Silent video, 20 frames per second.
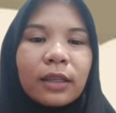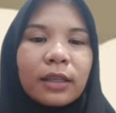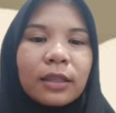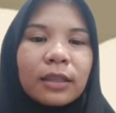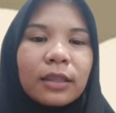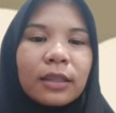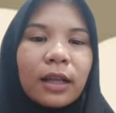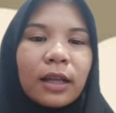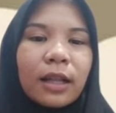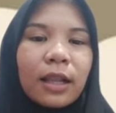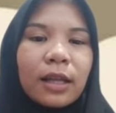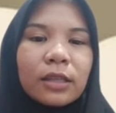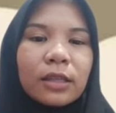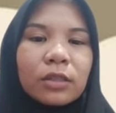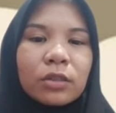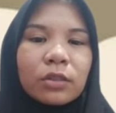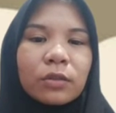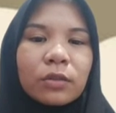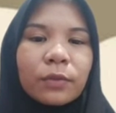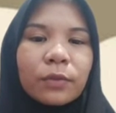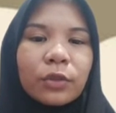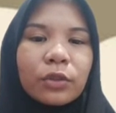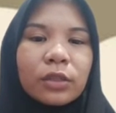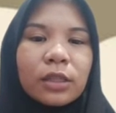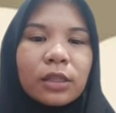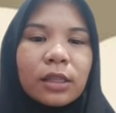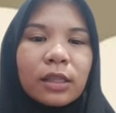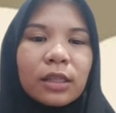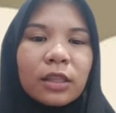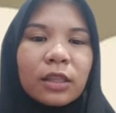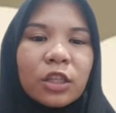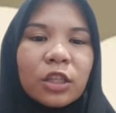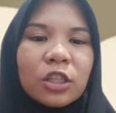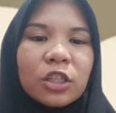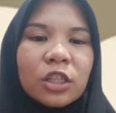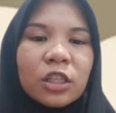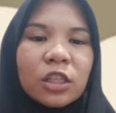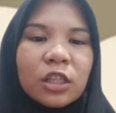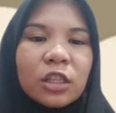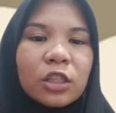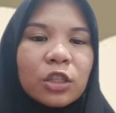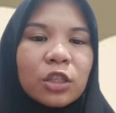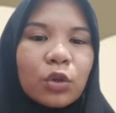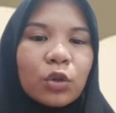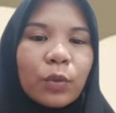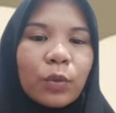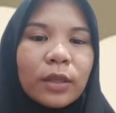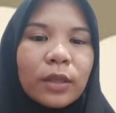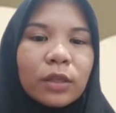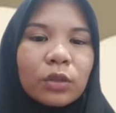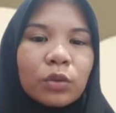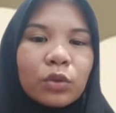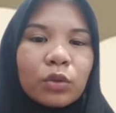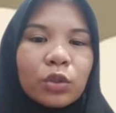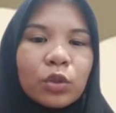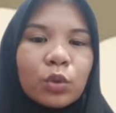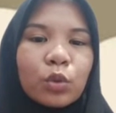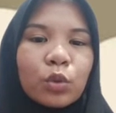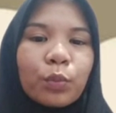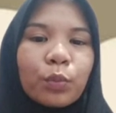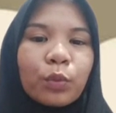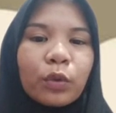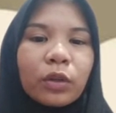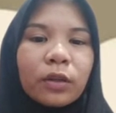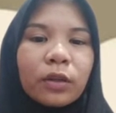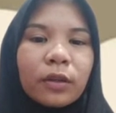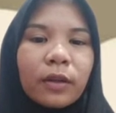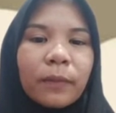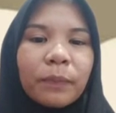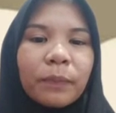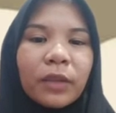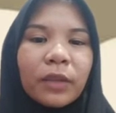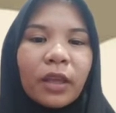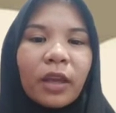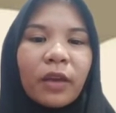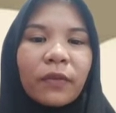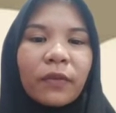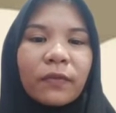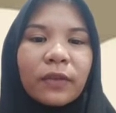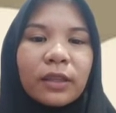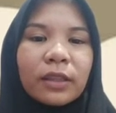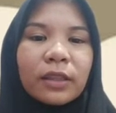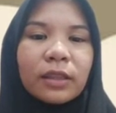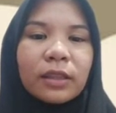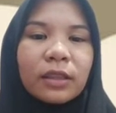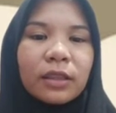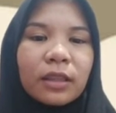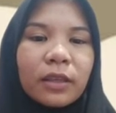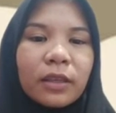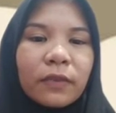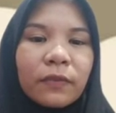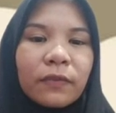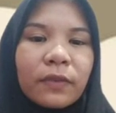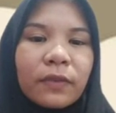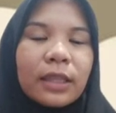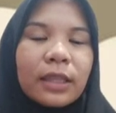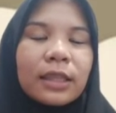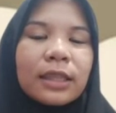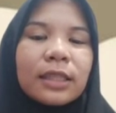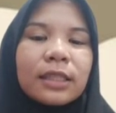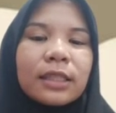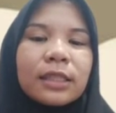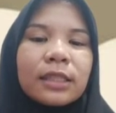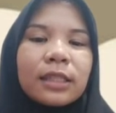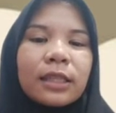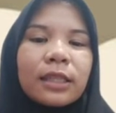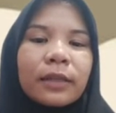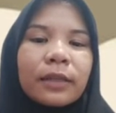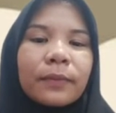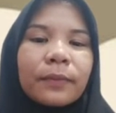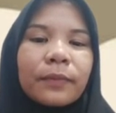in the classroom using teaching instrument to support effective teaching,